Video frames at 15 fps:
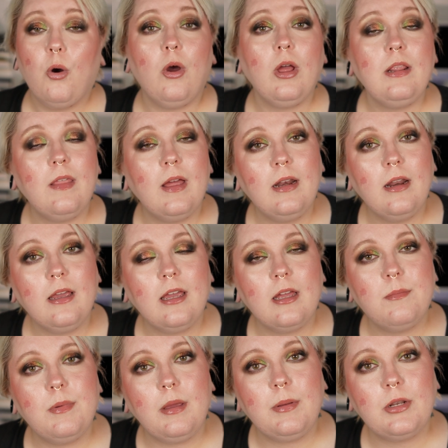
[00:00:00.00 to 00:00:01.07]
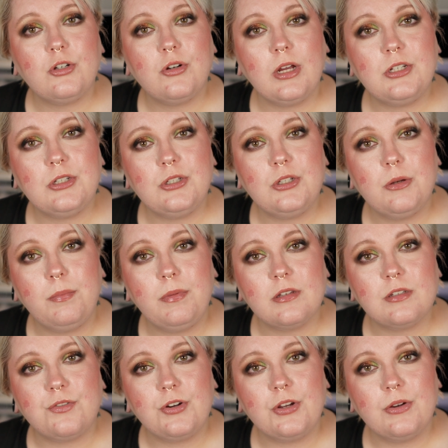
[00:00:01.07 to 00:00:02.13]
And then I can maybe try to dupe
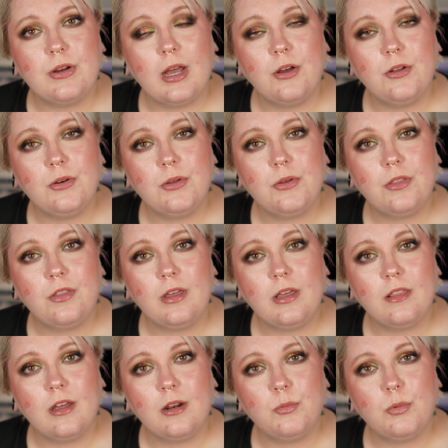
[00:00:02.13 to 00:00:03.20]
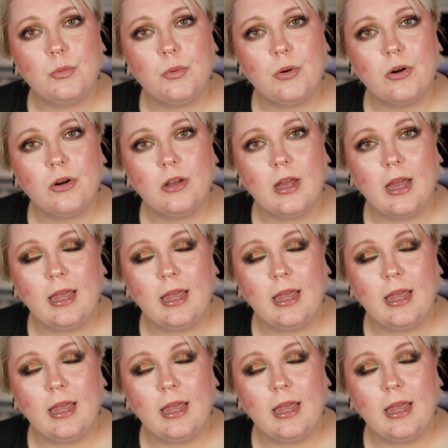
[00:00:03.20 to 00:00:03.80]
this for you. How do you think that would work?